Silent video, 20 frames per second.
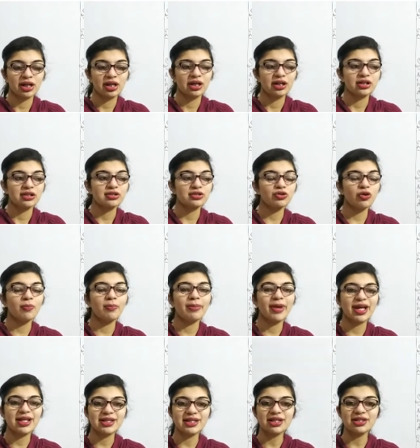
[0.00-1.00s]
So
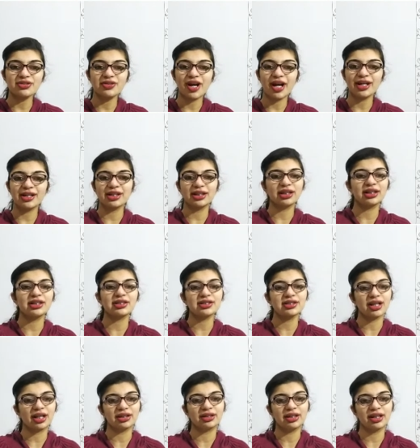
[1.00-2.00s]
message writing is
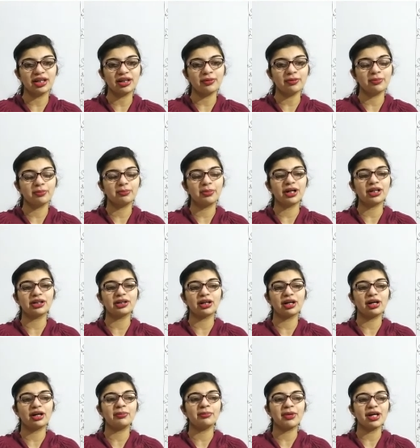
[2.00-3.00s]
nothing but
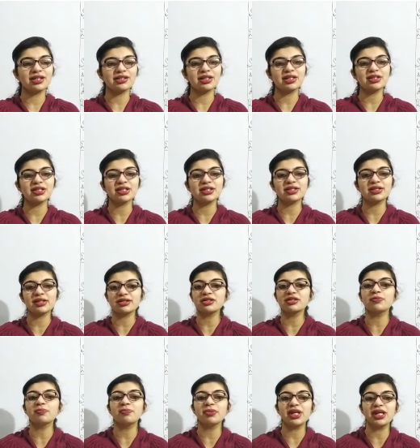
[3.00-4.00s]
a message is
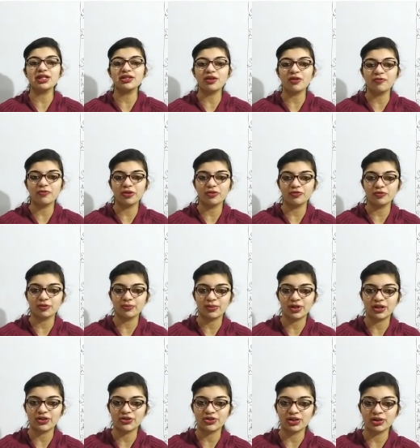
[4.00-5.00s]
just a piece of
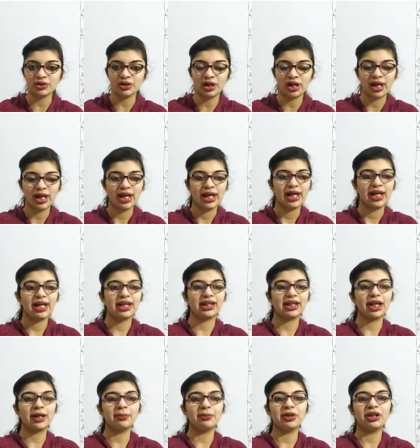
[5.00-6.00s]
information. It
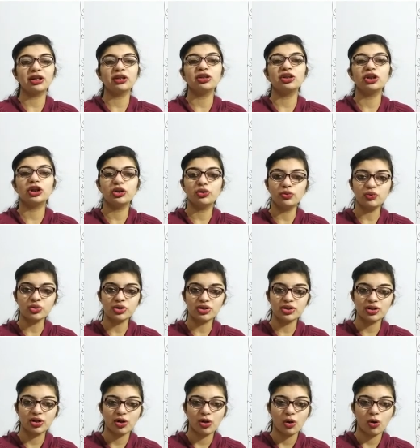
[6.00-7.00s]
can be a
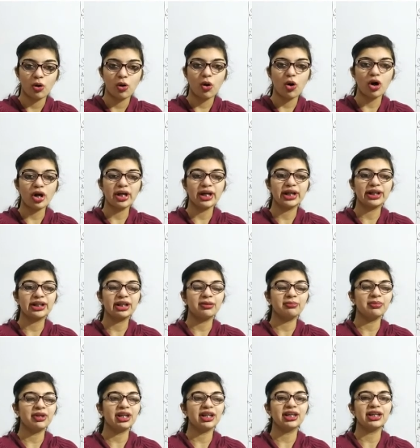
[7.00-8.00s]
news or it
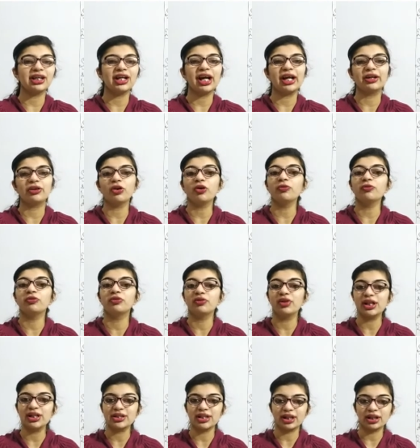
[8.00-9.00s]
can be any kind of
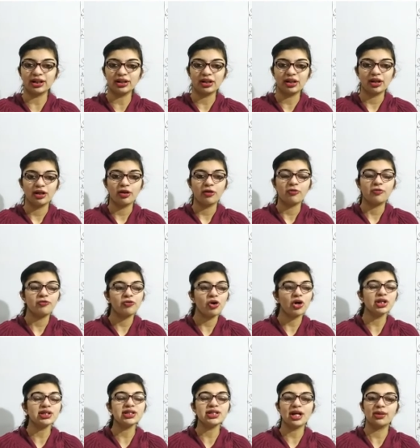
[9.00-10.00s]
greeting
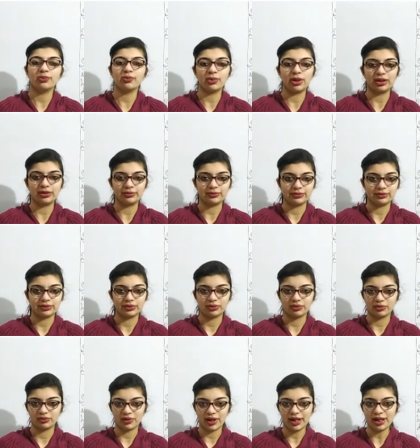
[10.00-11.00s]
for someone,
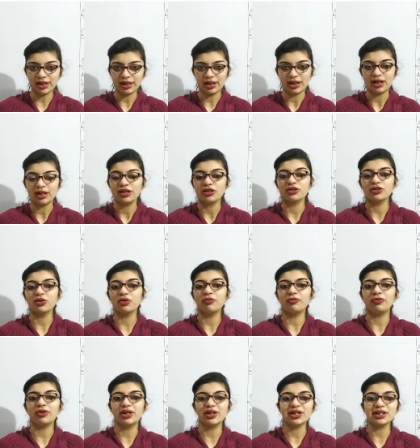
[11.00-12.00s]
right? So
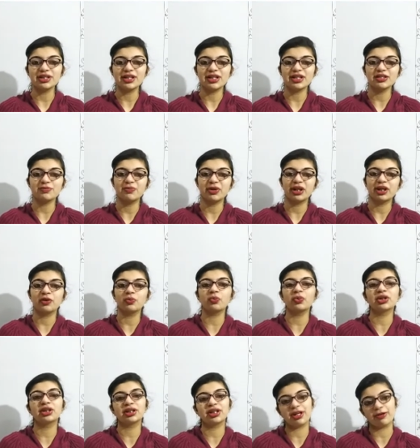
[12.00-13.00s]
first let us begin
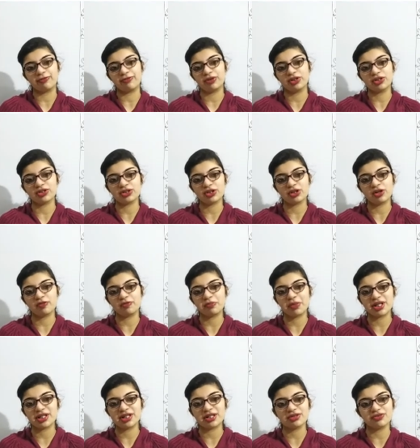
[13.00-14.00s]
with the definition of
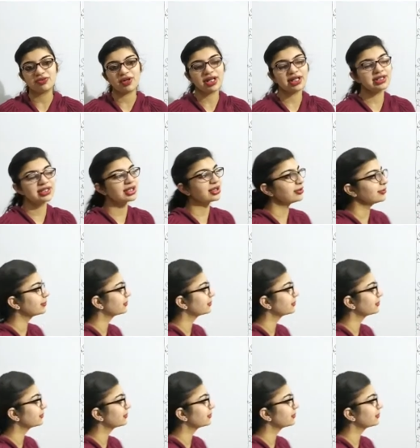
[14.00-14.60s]
message writing.